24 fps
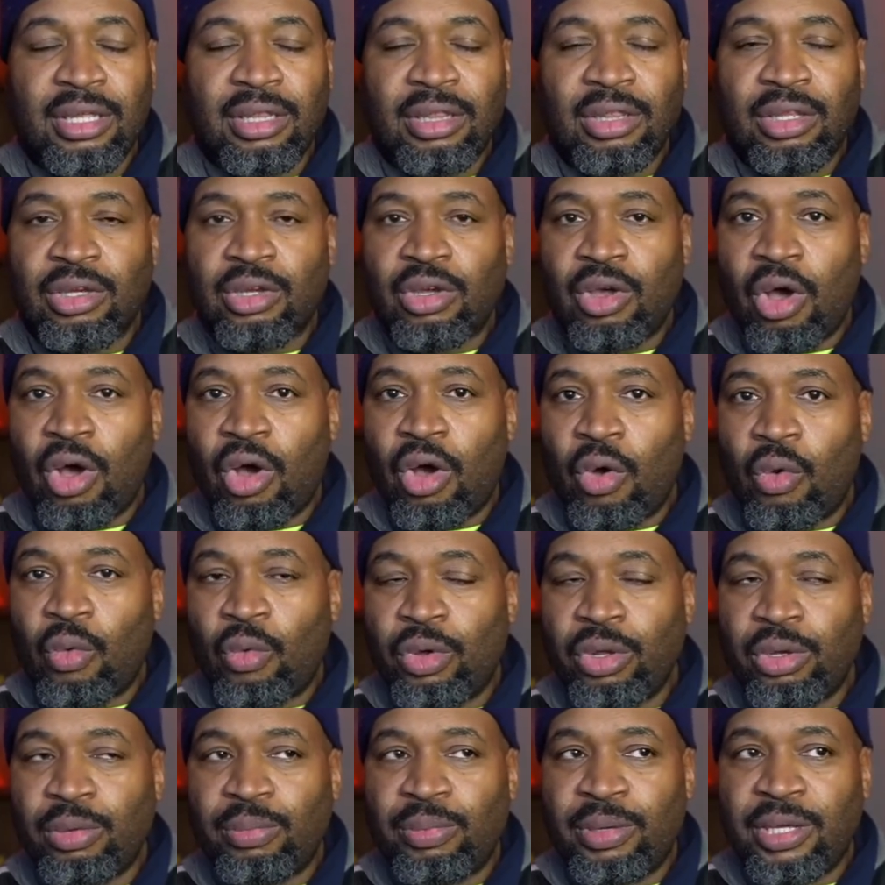the goal
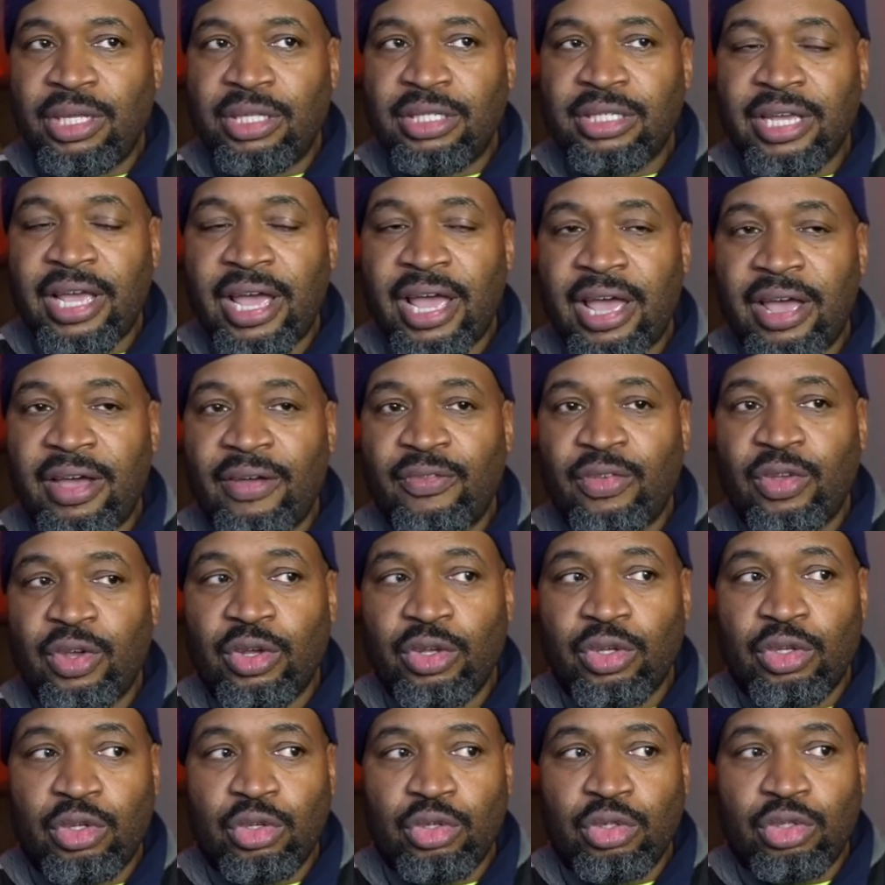would be to have your
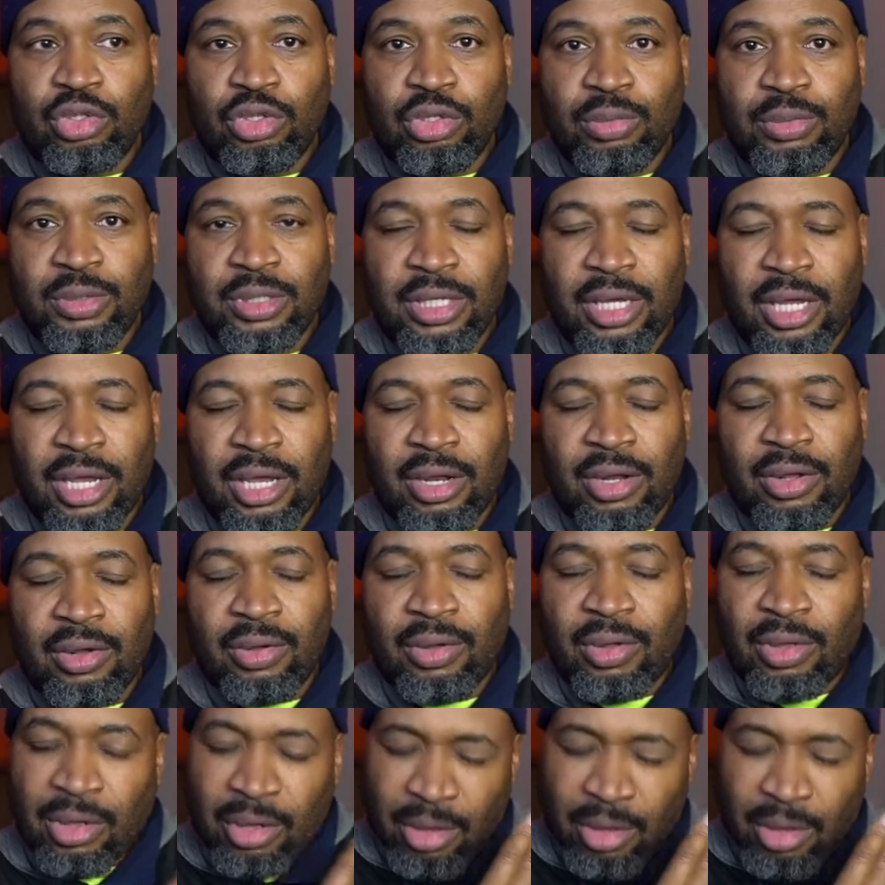YouTube channel,